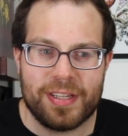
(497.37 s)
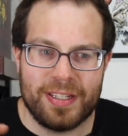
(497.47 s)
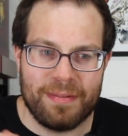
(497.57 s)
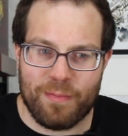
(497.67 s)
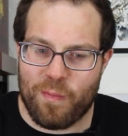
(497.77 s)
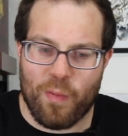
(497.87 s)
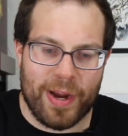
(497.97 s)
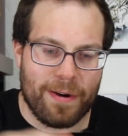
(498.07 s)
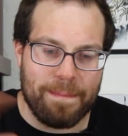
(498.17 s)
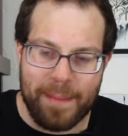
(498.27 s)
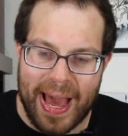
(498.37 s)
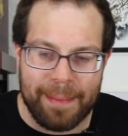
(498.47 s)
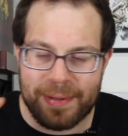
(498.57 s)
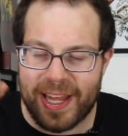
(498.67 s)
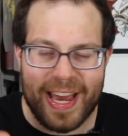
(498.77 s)
and weird
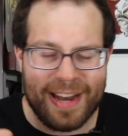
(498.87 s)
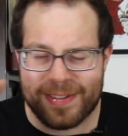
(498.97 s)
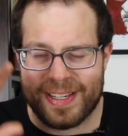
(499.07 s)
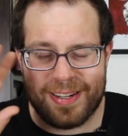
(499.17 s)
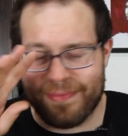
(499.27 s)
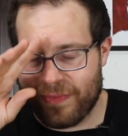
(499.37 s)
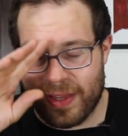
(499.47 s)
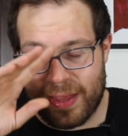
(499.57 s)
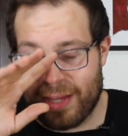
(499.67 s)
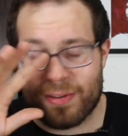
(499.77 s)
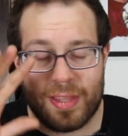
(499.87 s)
map layouts and the,